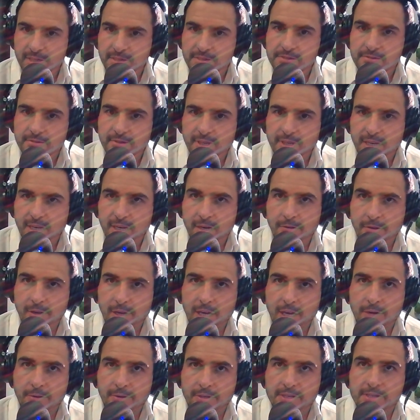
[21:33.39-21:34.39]
industry,
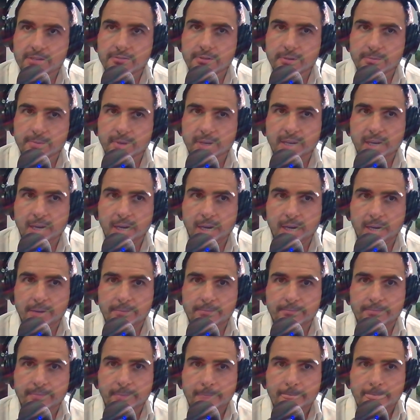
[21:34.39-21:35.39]
our industry
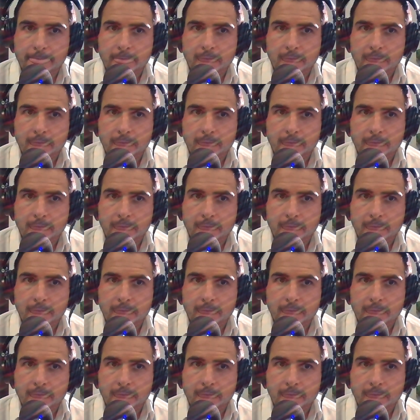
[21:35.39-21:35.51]
became